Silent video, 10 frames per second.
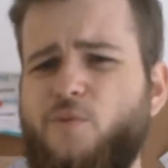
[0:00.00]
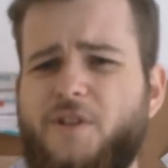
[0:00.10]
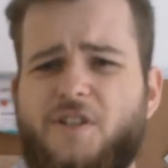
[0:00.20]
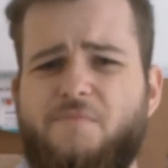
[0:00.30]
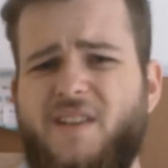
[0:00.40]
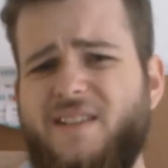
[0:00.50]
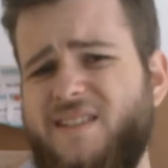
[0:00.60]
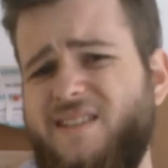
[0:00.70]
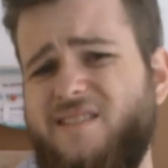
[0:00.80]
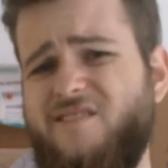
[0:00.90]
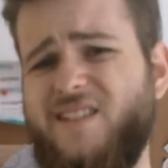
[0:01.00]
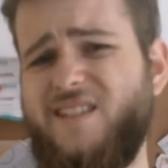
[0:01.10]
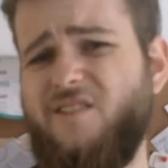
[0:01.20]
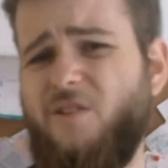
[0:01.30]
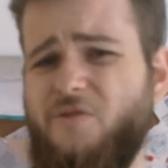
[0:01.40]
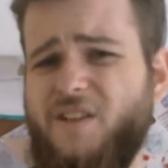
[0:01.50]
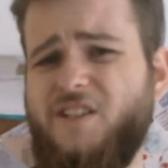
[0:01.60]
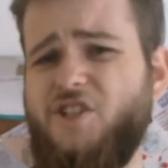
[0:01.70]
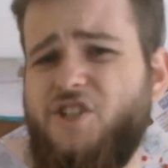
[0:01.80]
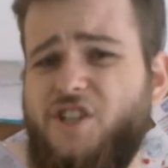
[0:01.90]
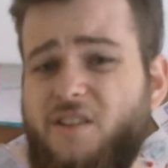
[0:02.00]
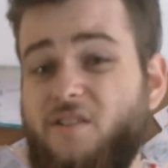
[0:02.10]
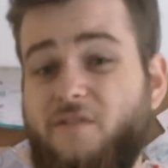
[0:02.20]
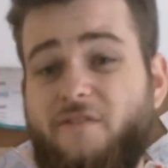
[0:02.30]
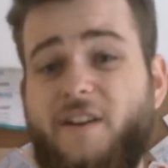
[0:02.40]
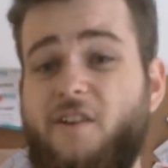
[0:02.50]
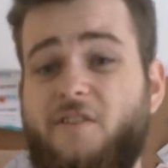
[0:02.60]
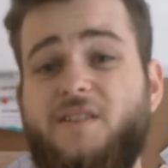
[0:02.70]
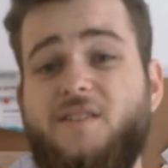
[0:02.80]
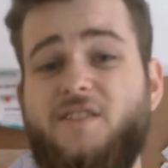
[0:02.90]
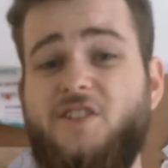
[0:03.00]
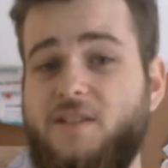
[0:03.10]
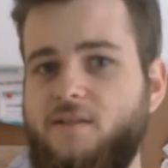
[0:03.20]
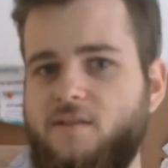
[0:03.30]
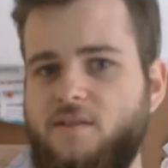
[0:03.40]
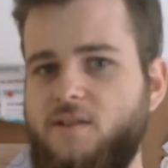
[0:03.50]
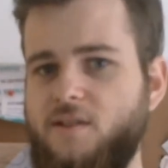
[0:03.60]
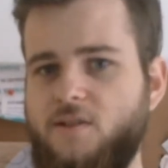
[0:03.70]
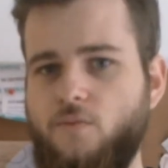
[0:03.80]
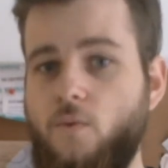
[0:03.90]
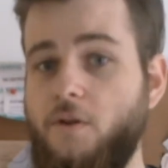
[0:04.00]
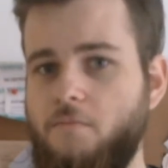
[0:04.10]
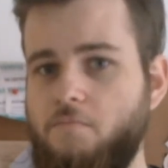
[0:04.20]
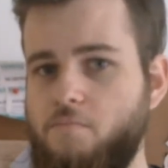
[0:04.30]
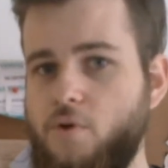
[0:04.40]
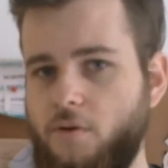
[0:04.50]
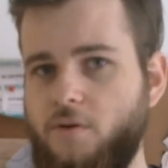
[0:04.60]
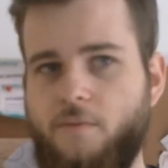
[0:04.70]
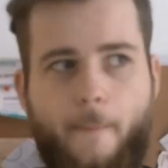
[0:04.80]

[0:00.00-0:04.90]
which means there is already a shit ton of characters just in this one book.